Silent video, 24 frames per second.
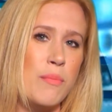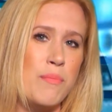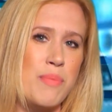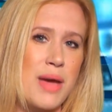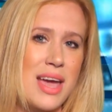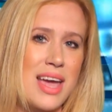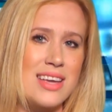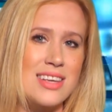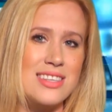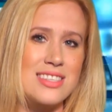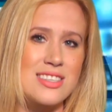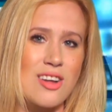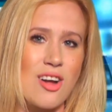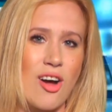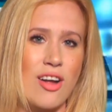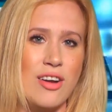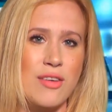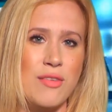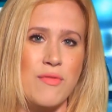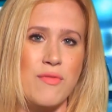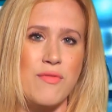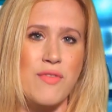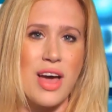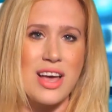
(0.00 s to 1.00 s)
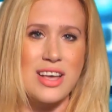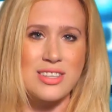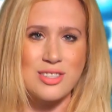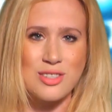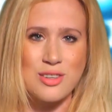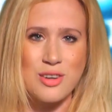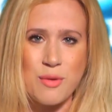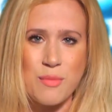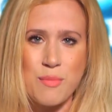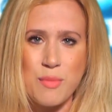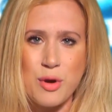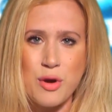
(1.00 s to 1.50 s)
based on
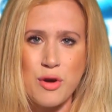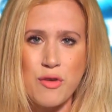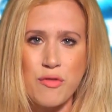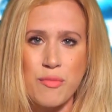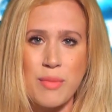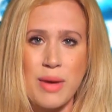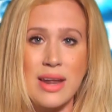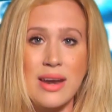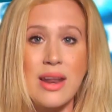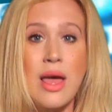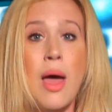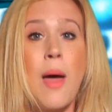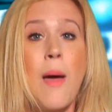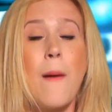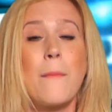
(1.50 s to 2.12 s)
investor movement,